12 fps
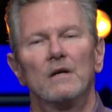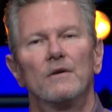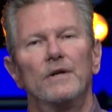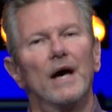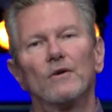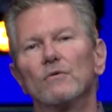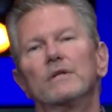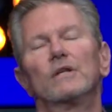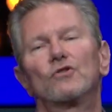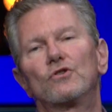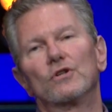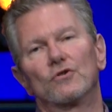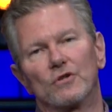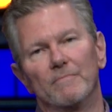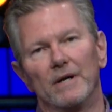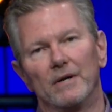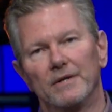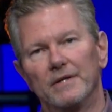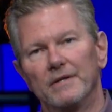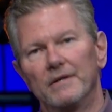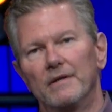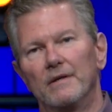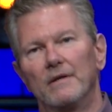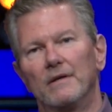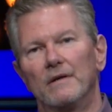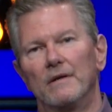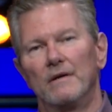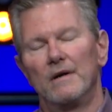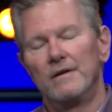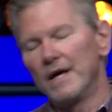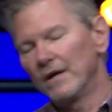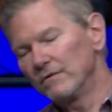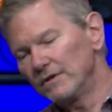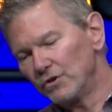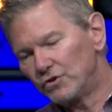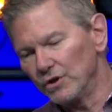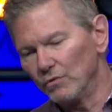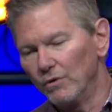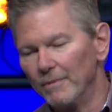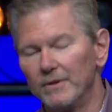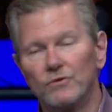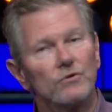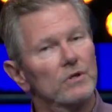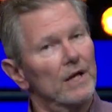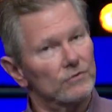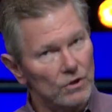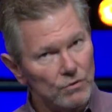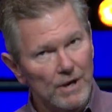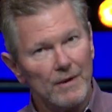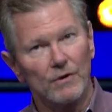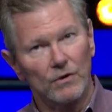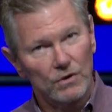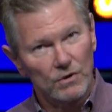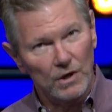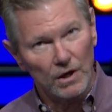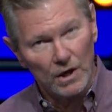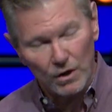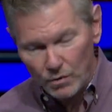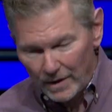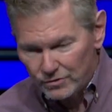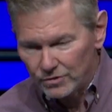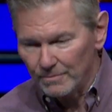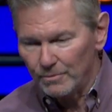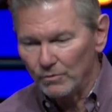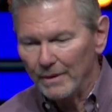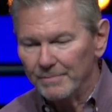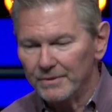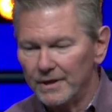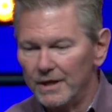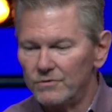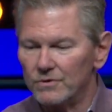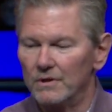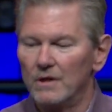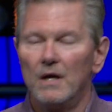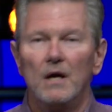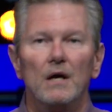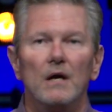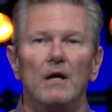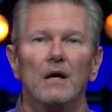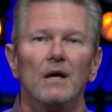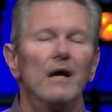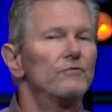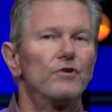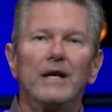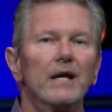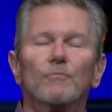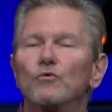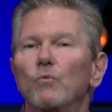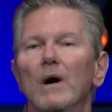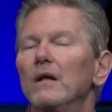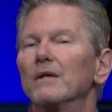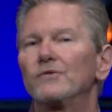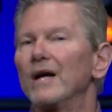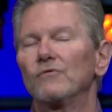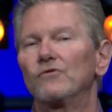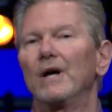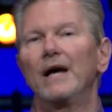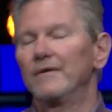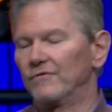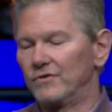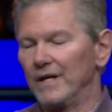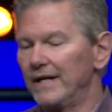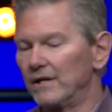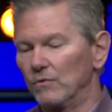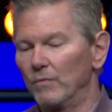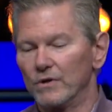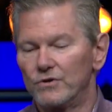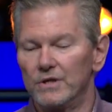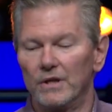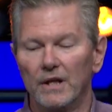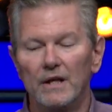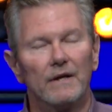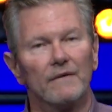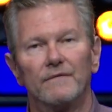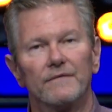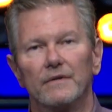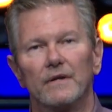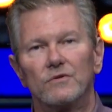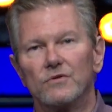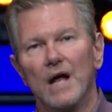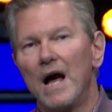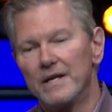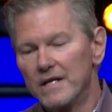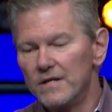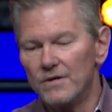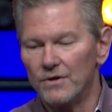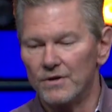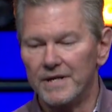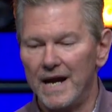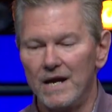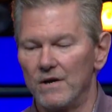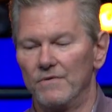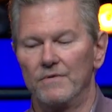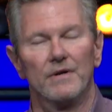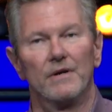Not only is she a Samaritan, not only is she a woman, she has a, a questionable reputation. Uh, Jacob's well is outside of Sychar where she lived. It's not in her town.